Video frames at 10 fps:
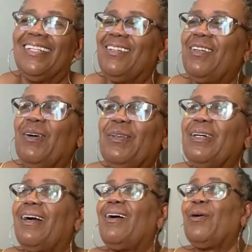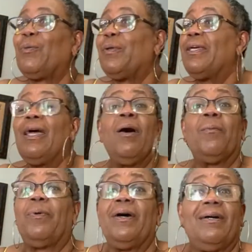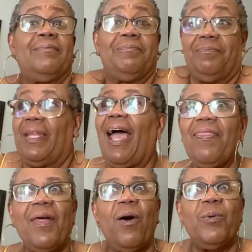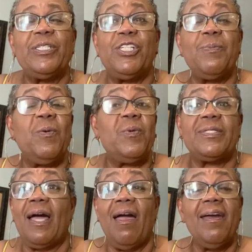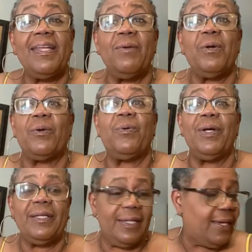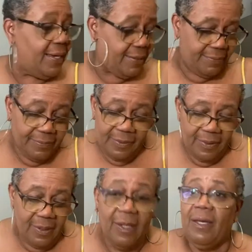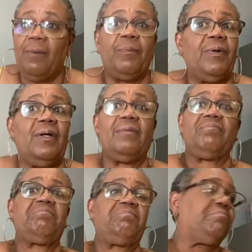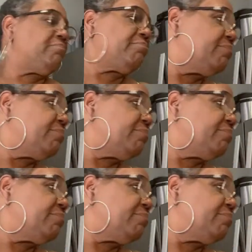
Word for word: You don't look home. But I thought when Jimmy retired, he would quit that. But mm -mm,